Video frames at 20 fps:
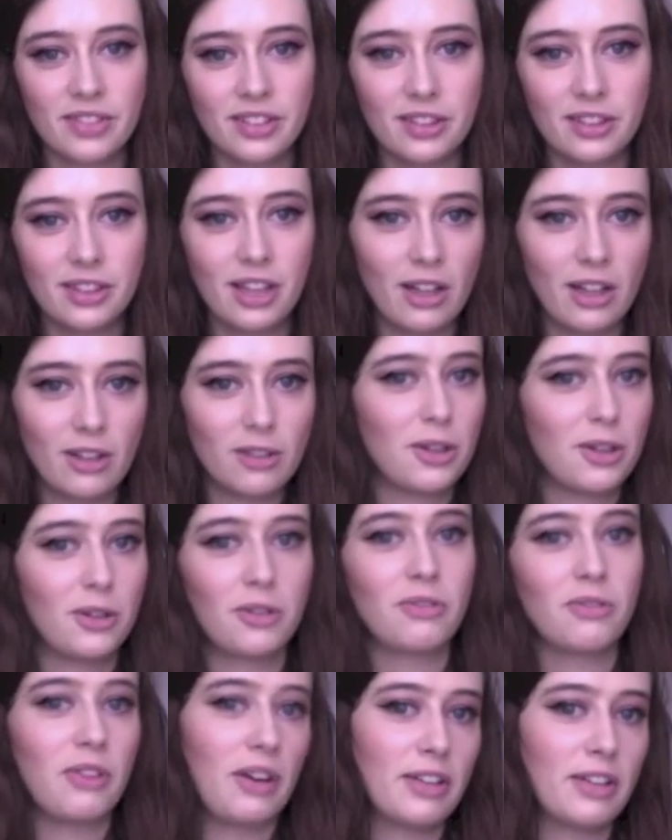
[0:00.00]
yellow
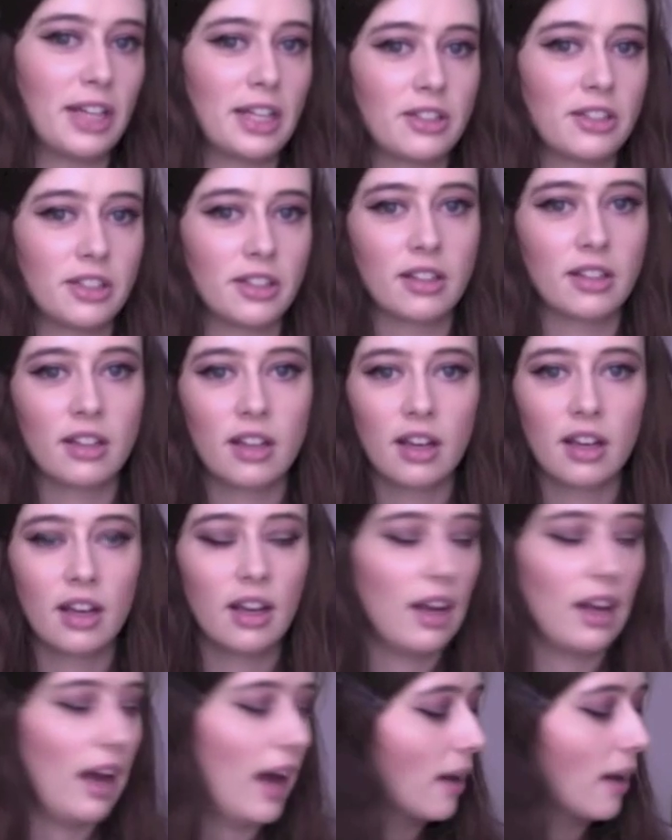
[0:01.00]
tone foundation
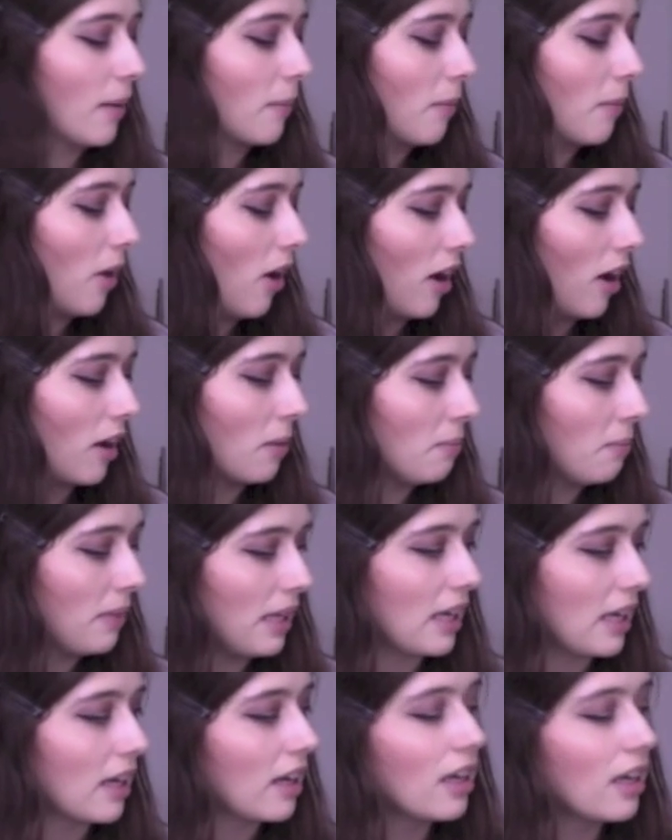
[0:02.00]
on
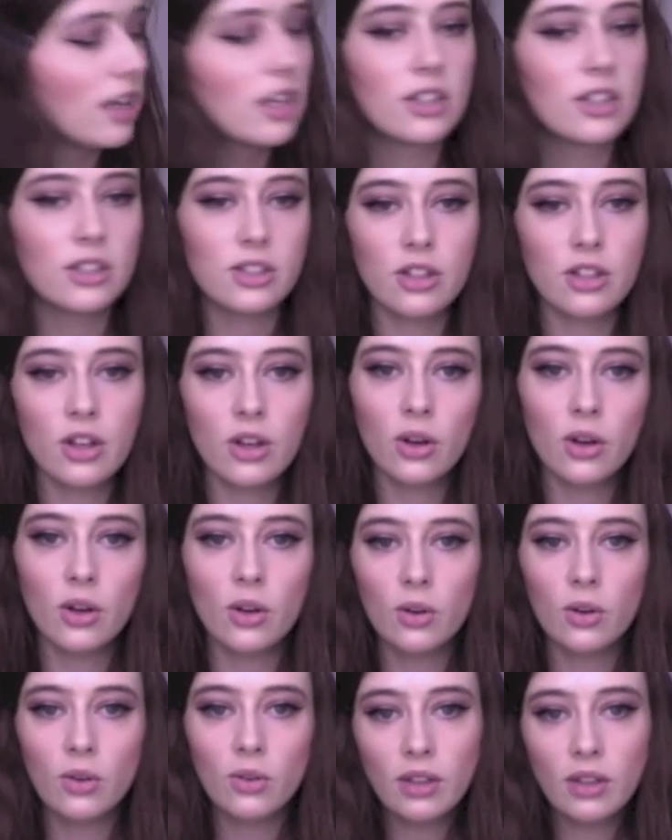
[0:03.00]
me.
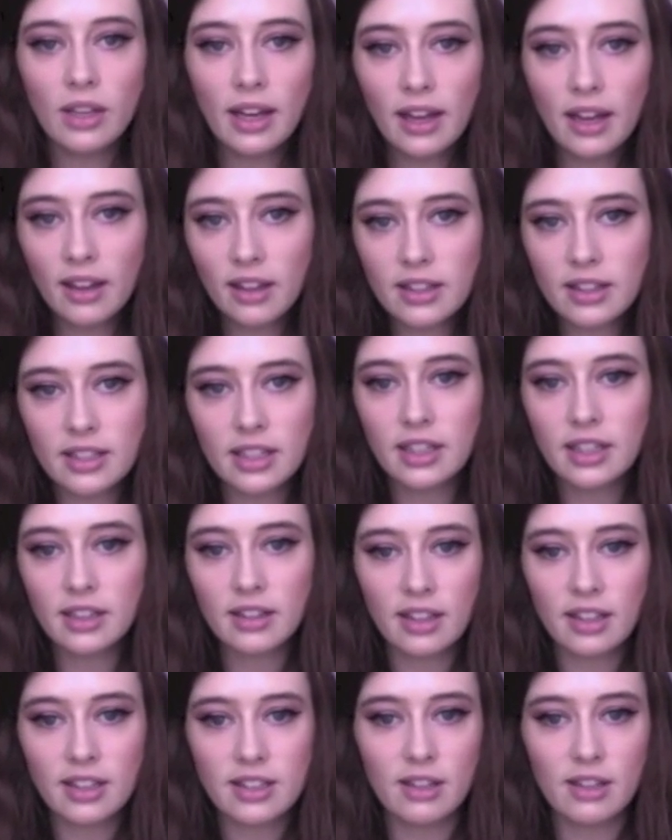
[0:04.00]
So yeah,
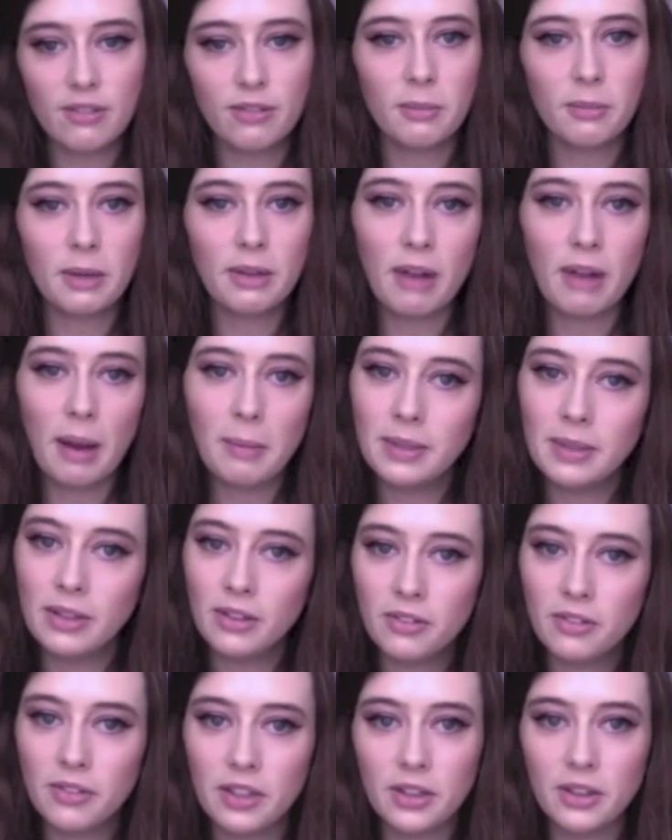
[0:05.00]
that's it for my rambly
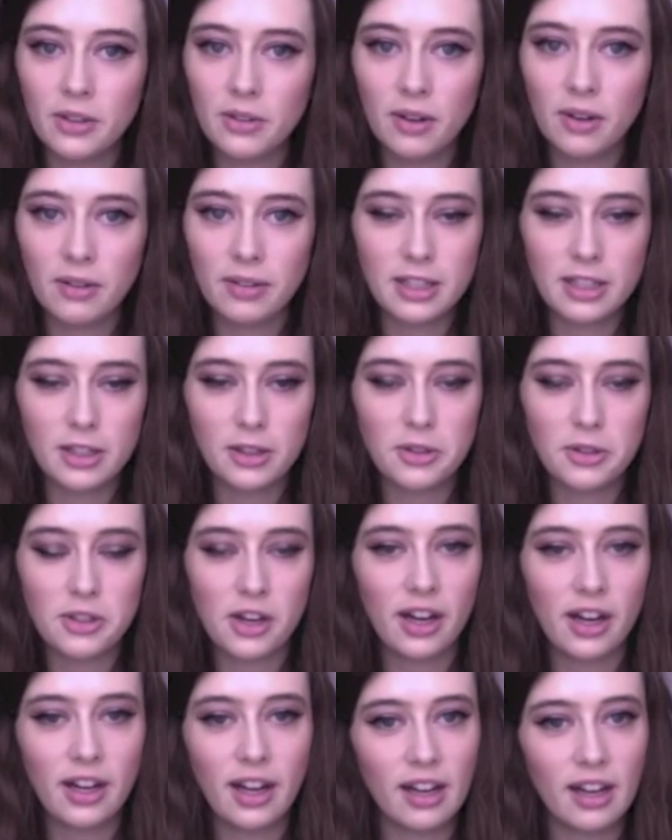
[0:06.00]
review. I'm gonna go
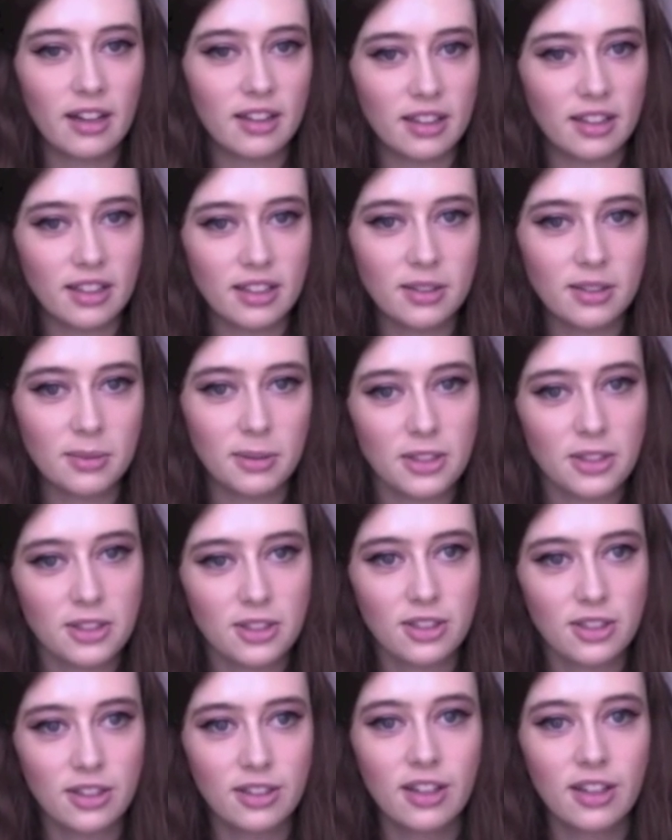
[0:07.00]
try and edit this,
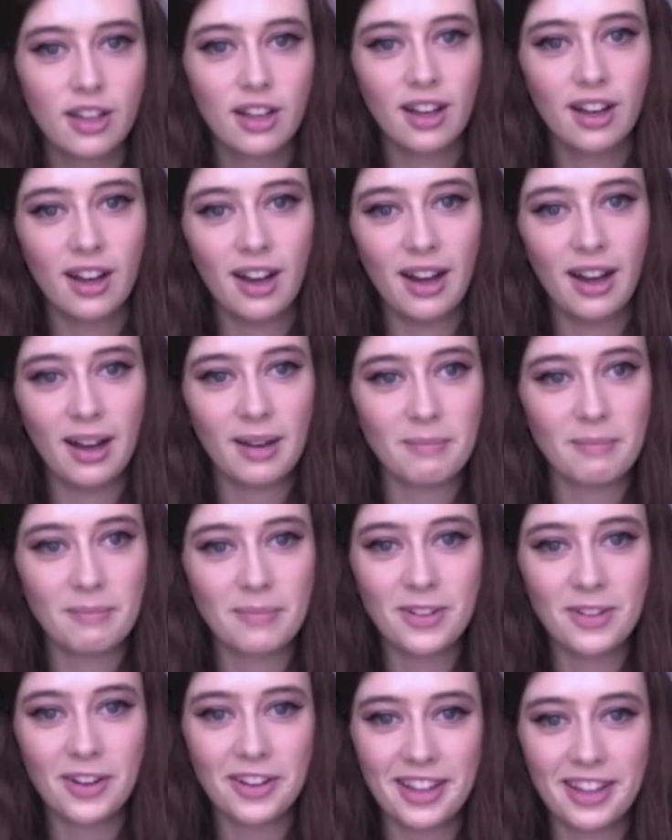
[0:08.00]
which I'm
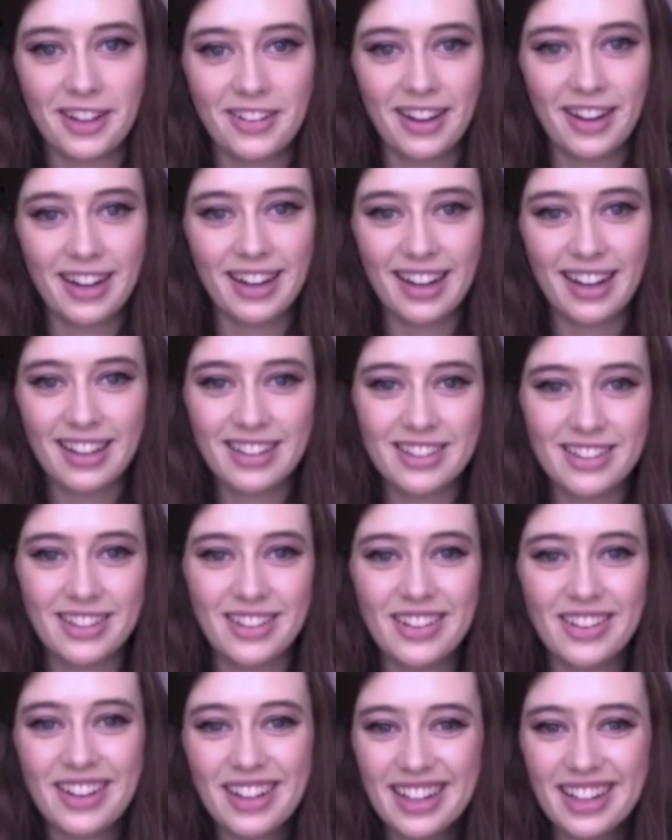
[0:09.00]
not that great at,
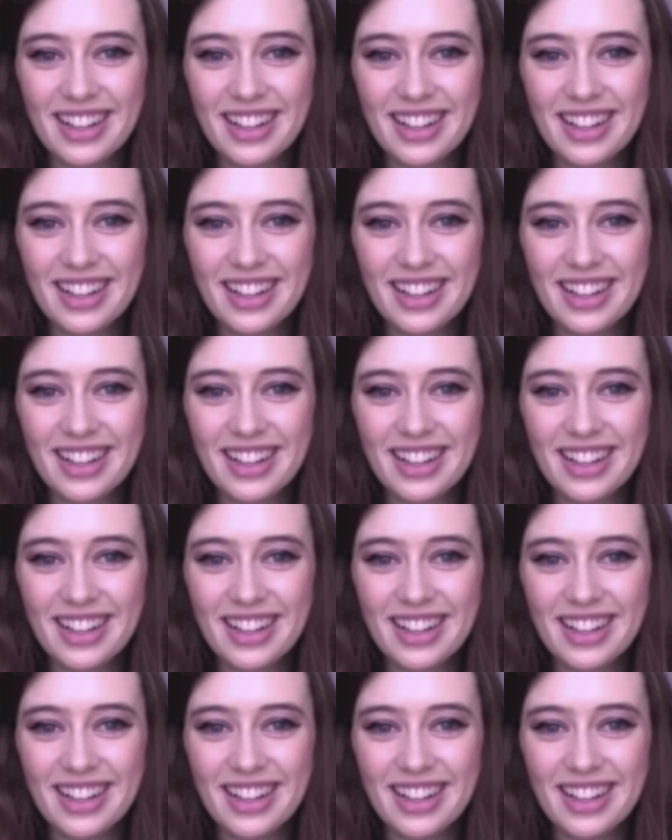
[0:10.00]
so